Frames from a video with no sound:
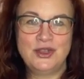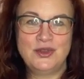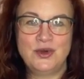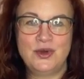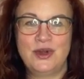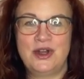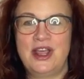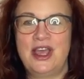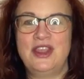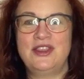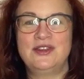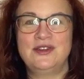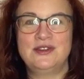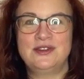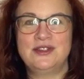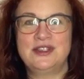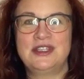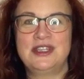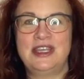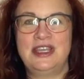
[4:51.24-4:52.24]
toward
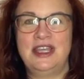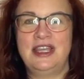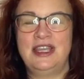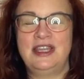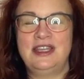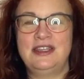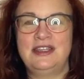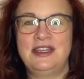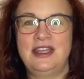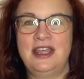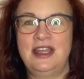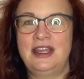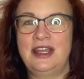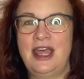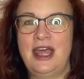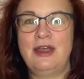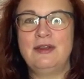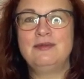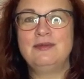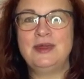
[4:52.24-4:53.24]
others, and
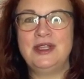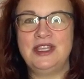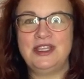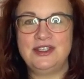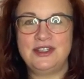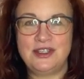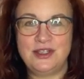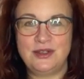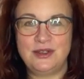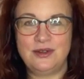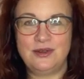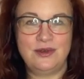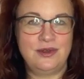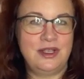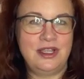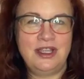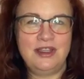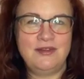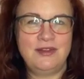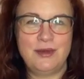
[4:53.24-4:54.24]
allowed me
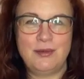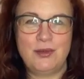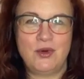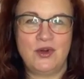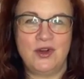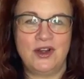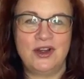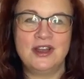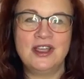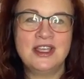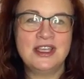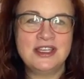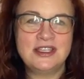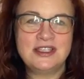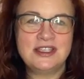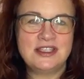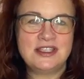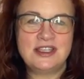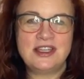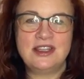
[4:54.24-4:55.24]
to even more
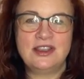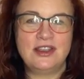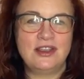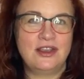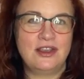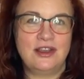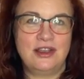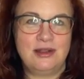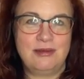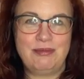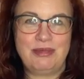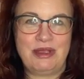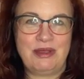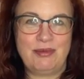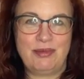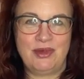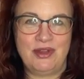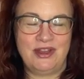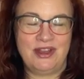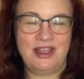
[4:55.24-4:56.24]
to see the good in
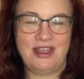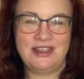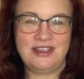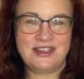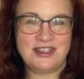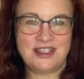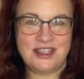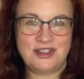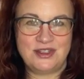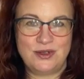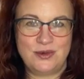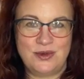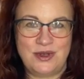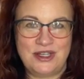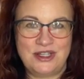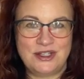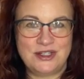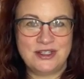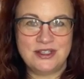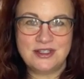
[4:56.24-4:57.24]
people and
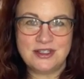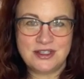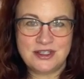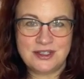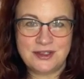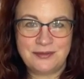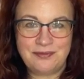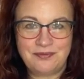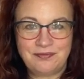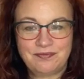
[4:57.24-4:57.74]
situations.